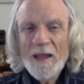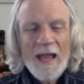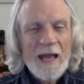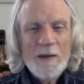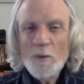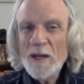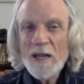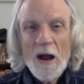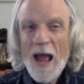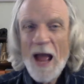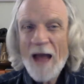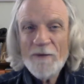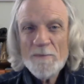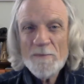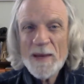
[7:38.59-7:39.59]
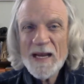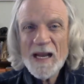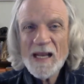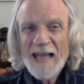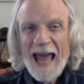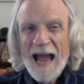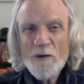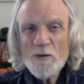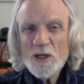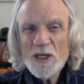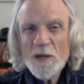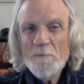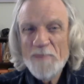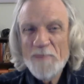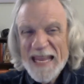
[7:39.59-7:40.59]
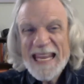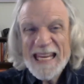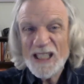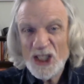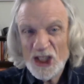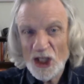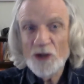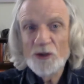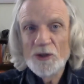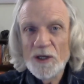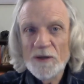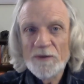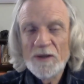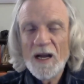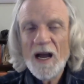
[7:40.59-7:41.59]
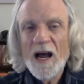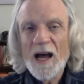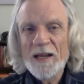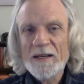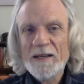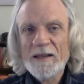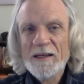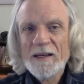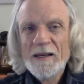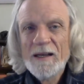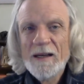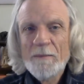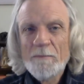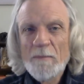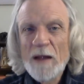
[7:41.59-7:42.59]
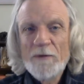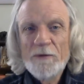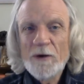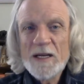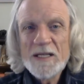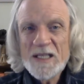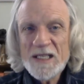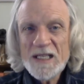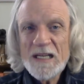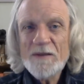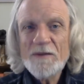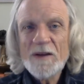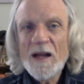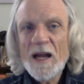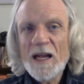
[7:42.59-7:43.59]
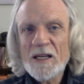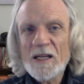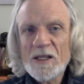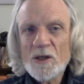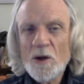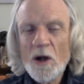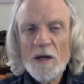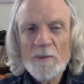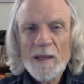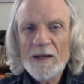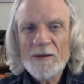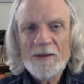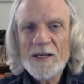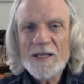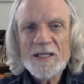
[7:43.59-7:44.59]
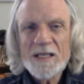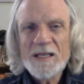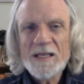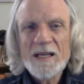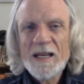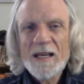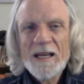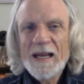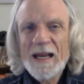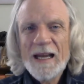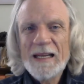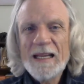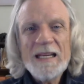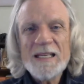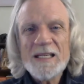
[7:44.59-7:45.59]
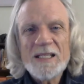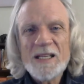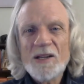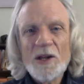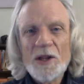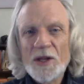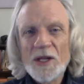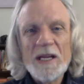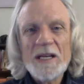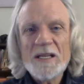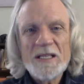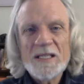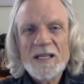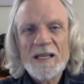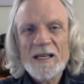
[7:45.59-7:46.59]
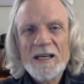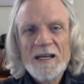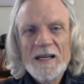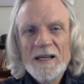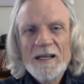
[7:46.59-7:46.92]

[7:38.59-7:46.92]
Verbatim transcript: And we haven't been allowed to be children of God. My friend Steve and I talk about this, and, and he still thinks that,